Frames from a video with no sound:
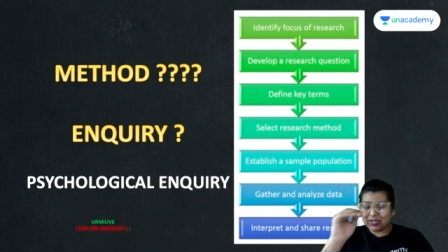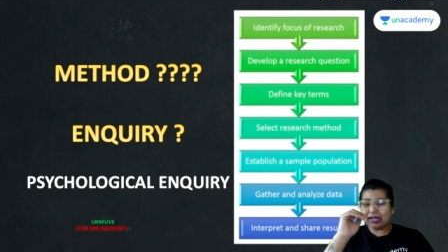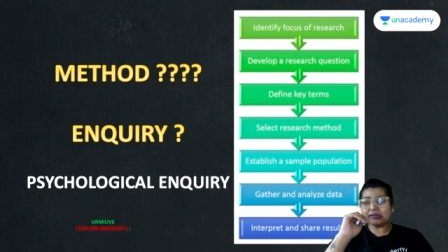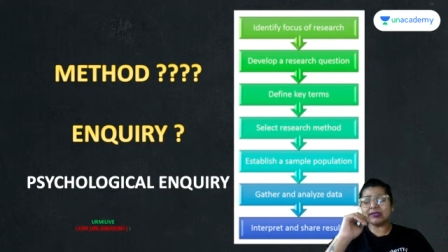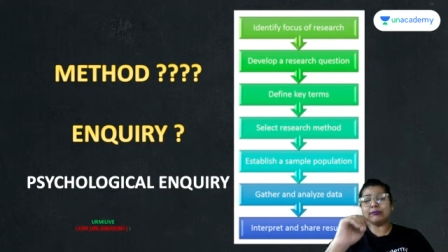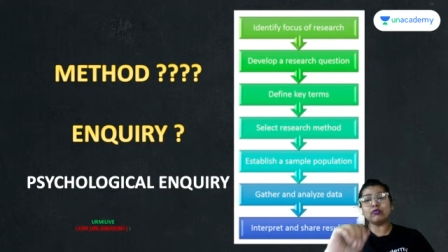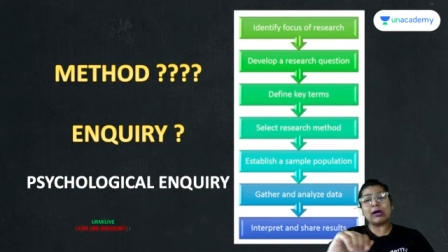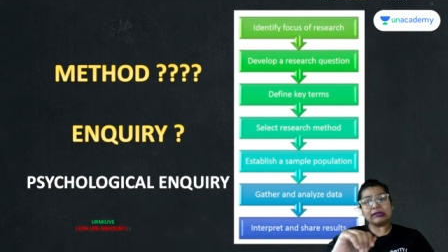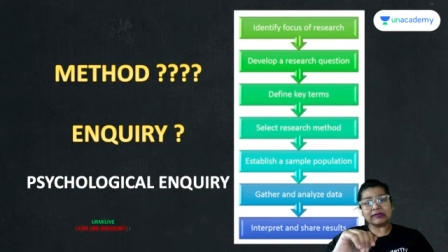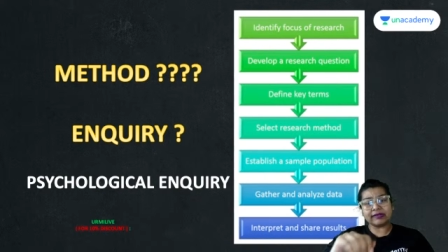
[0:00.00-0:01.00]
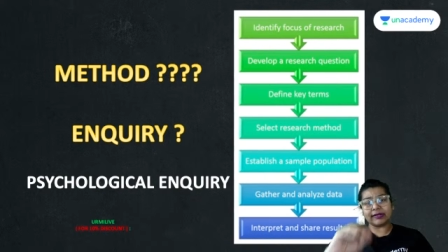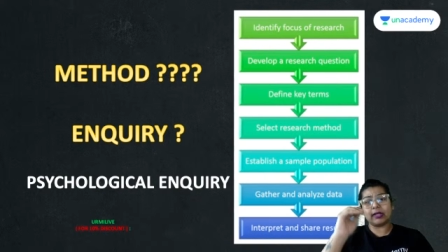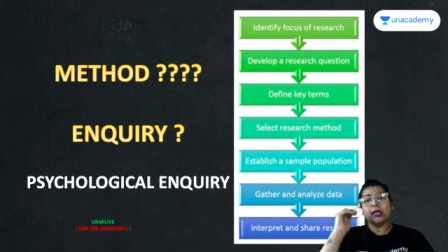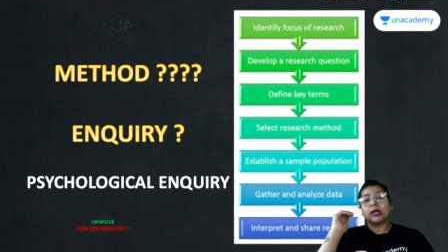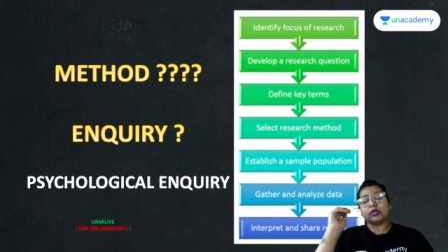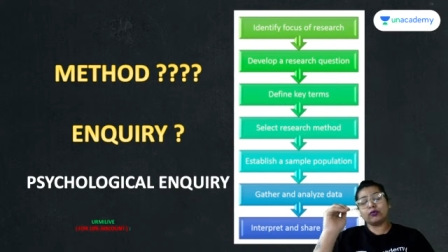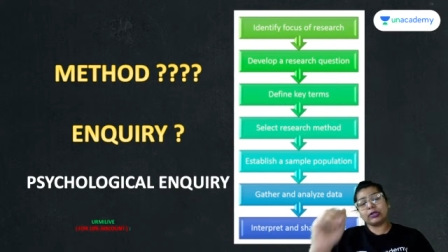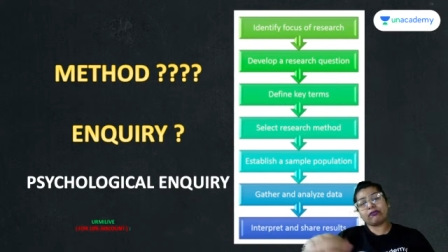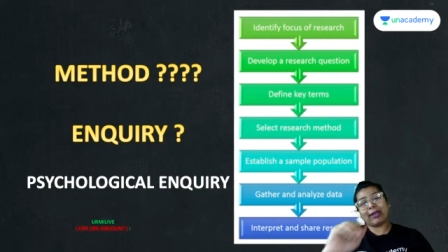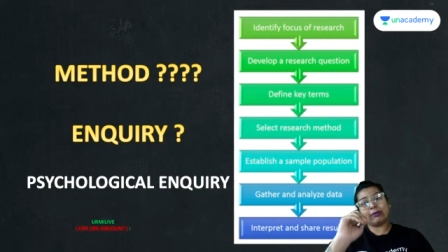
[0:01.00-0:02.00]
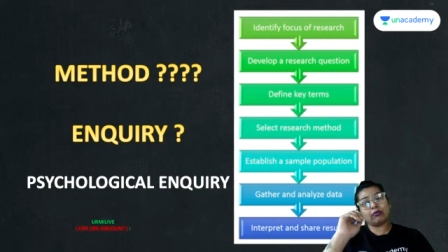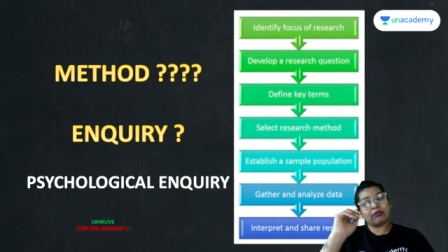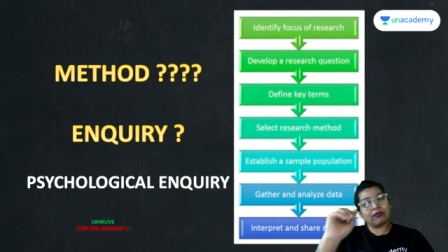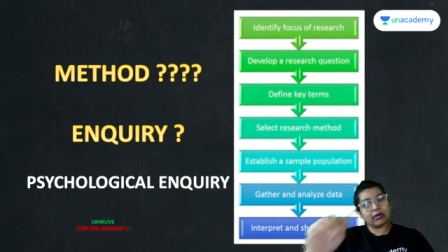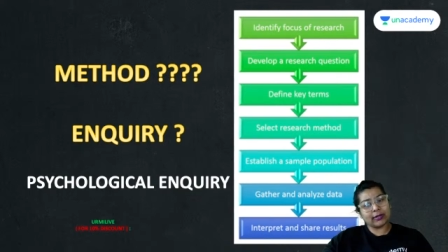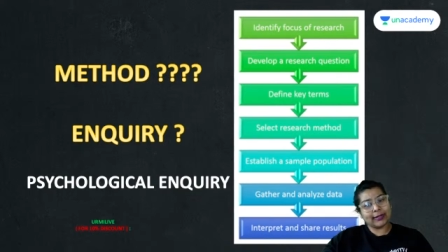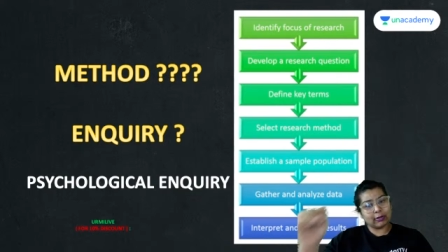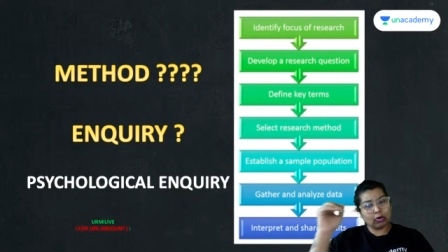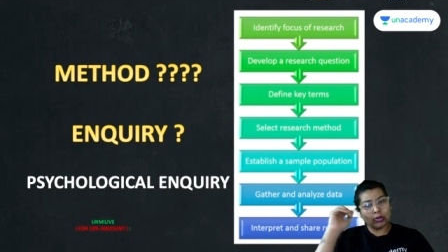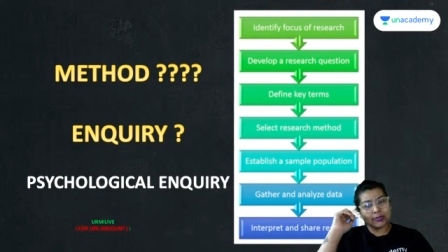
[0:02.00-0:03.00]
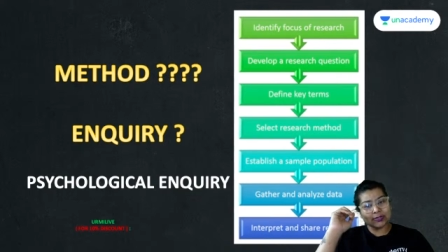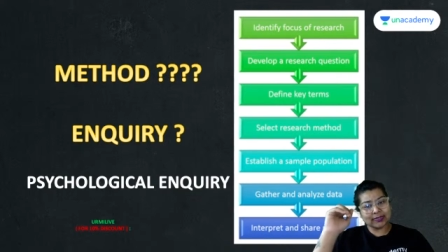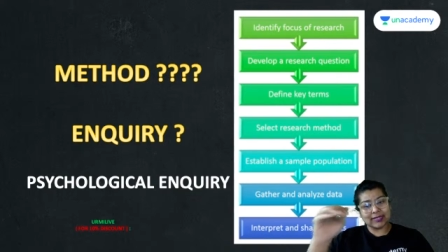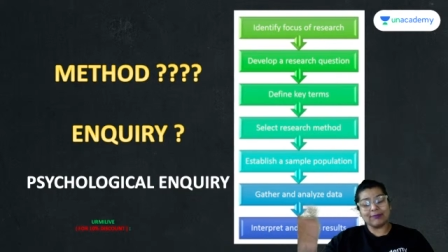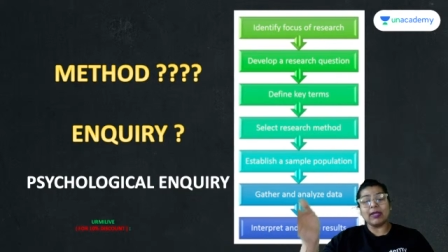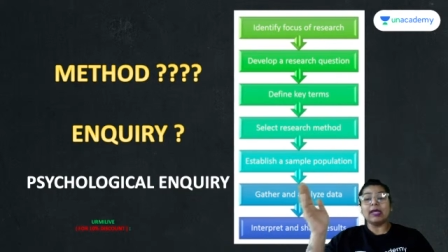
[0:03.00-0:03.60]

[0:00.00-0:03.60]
will ask them to answer it, you will try to revert and acknowledge the same,